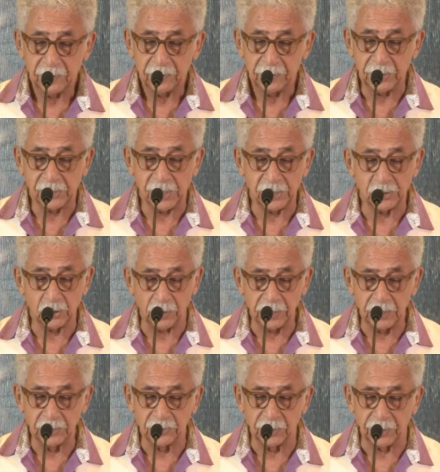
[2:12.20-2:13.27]
This
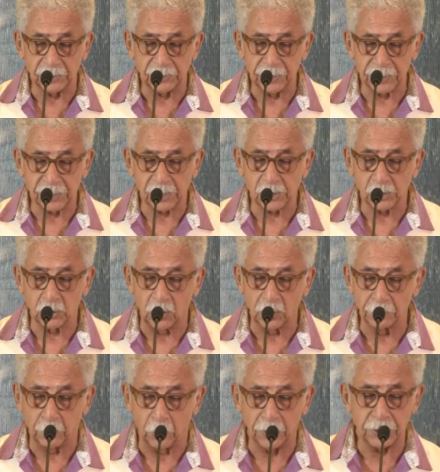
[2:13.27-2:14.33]
historical tradition is a
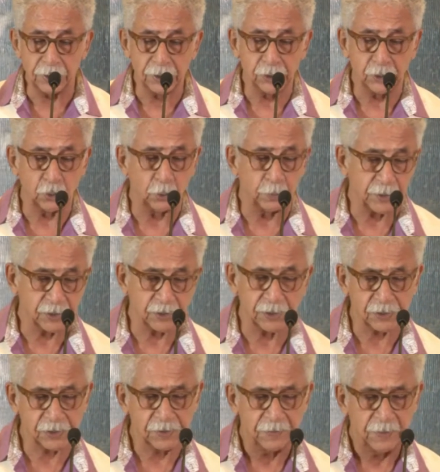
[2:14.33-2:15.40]
strong point in show
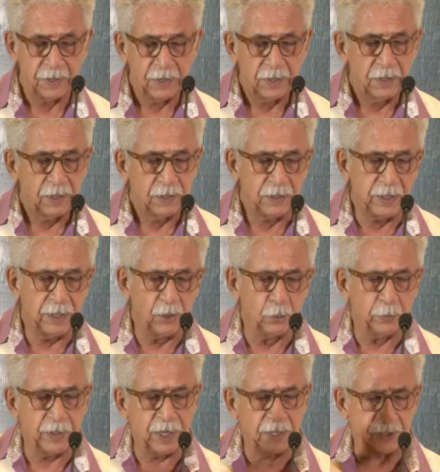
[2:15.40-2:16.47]
business. The
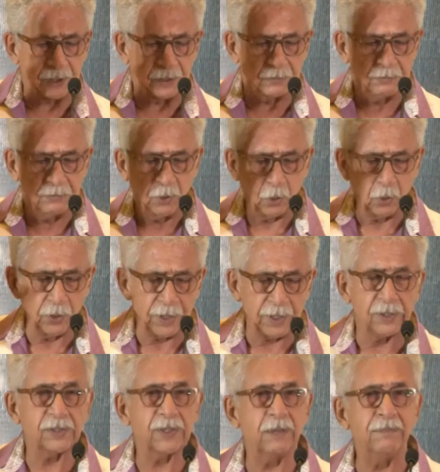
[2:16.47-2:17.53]
illuminated
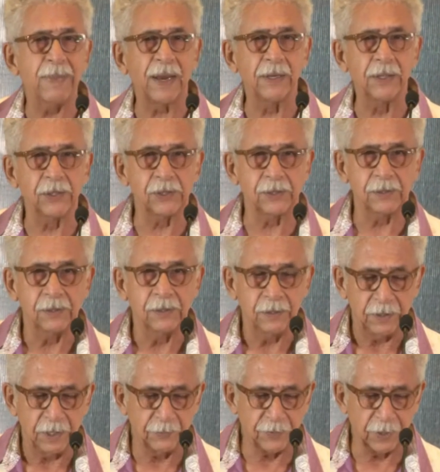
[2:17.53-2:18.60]
hoardings and banners
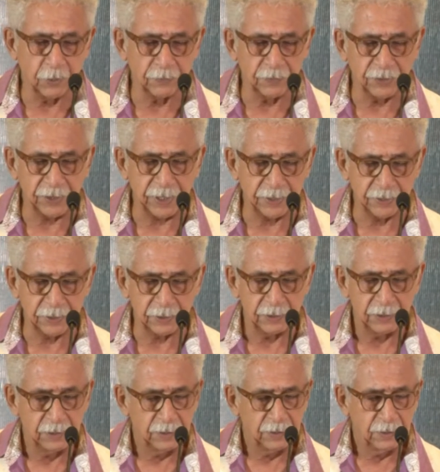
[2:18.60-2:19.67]
in front of the theatre,
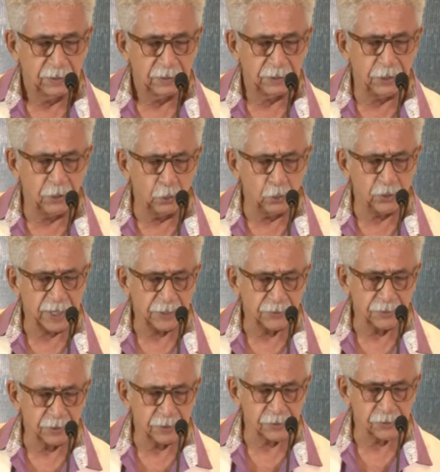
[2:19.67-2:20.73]
the huge
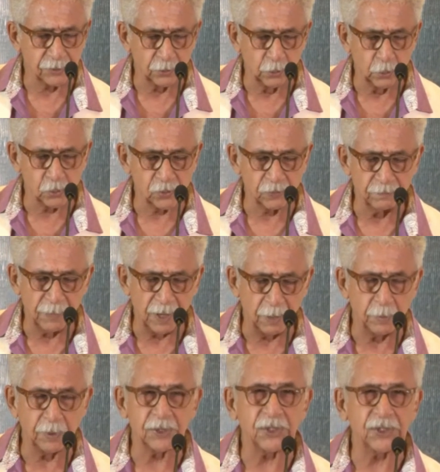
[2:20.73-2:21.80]
entrance, the rows of
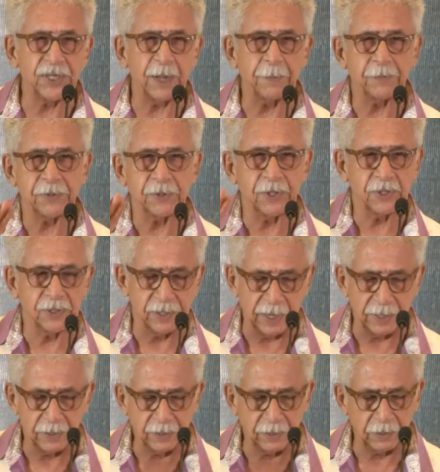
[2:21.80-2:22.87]
marble steps, the
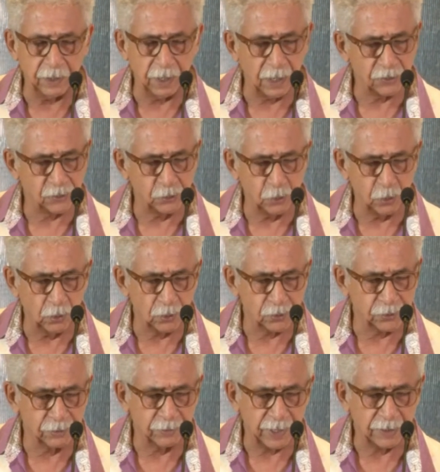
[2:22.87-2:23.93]
sliding glass
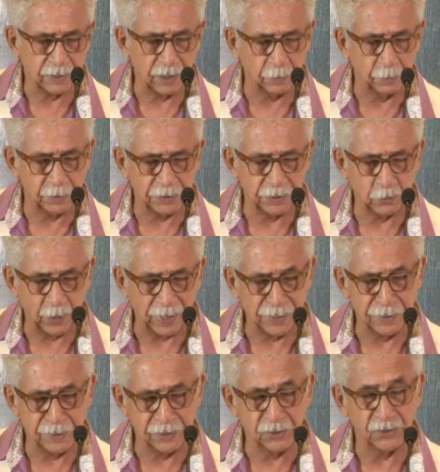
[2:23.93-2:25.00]
doors, the red-carpeted
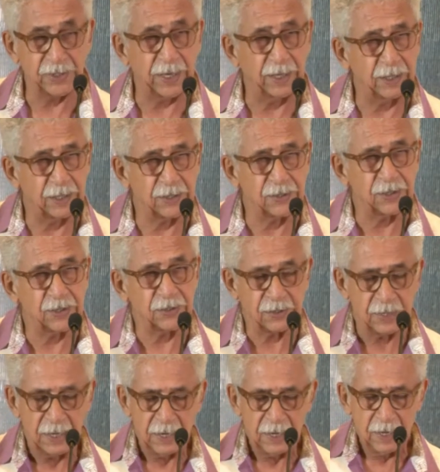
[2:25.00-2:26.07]
winding staircases
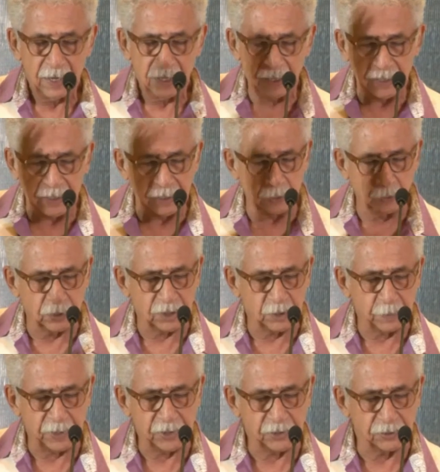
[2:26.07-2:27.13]
leading to the
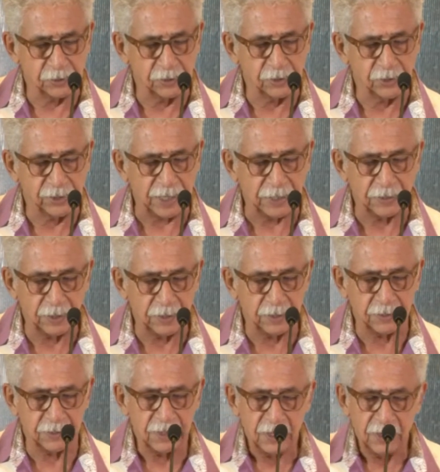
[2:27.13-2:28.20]
spacious and
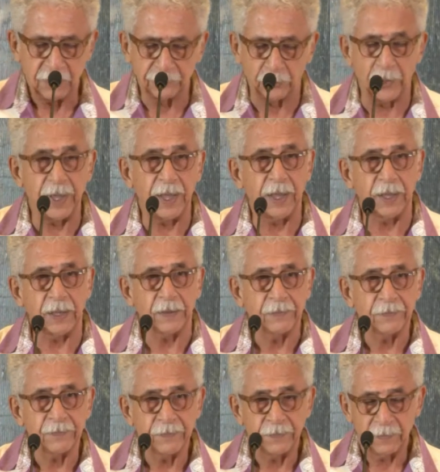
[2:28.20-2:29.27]
chandeliered foyer,
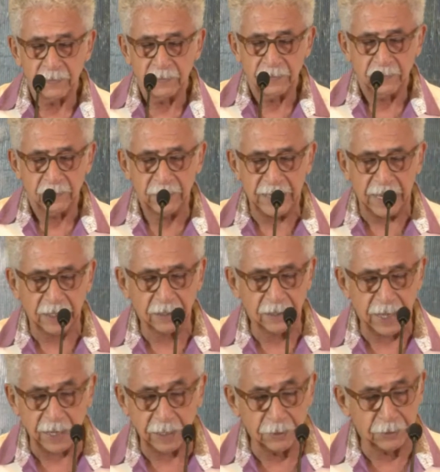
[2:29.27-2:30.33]
the
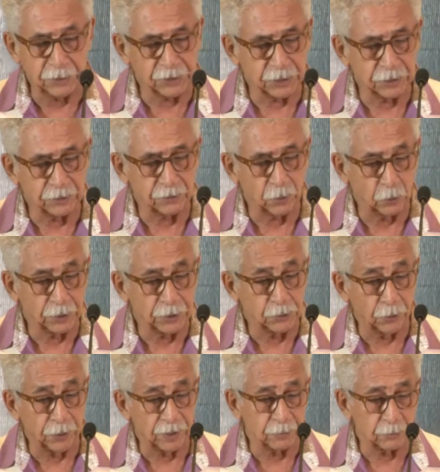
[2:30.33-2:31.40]
air-conditioned
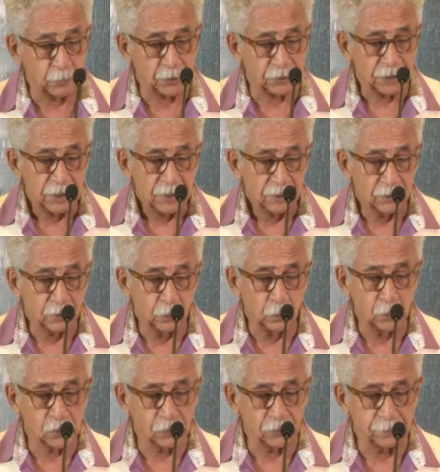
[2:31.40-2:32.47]
auditorium with
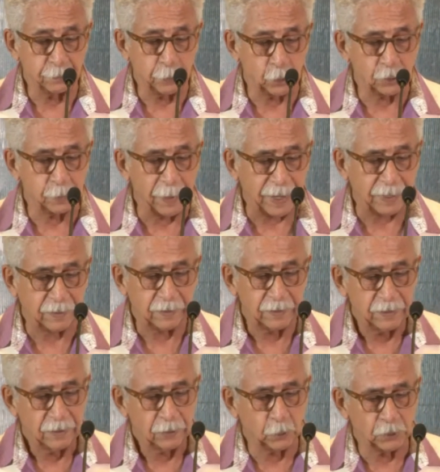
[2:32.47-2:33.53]
rows of pushback
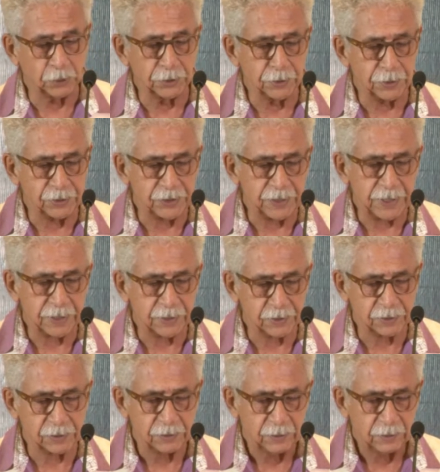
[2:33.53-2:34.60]
cushioned
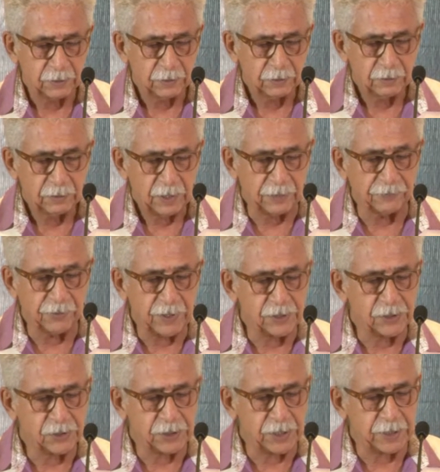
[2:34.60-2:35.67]
seats, every
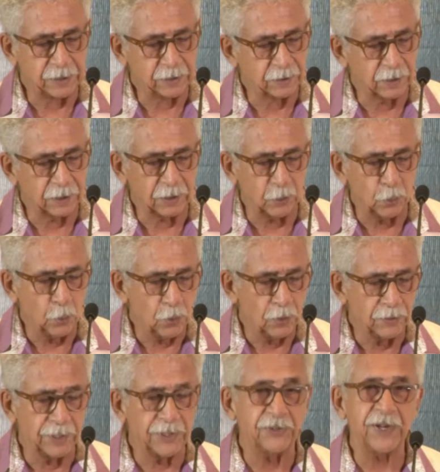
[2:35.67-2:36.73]
seat a cool
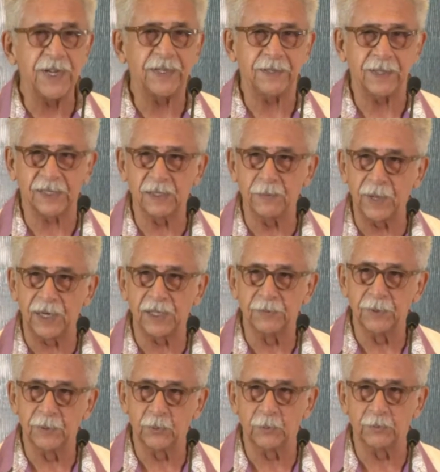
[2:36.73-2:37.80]
retreat, as the
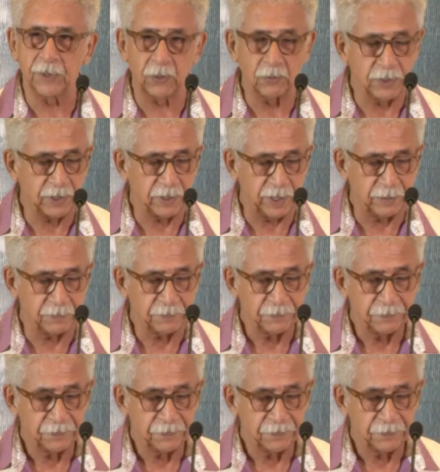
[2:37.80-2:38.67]
management would proudly claim.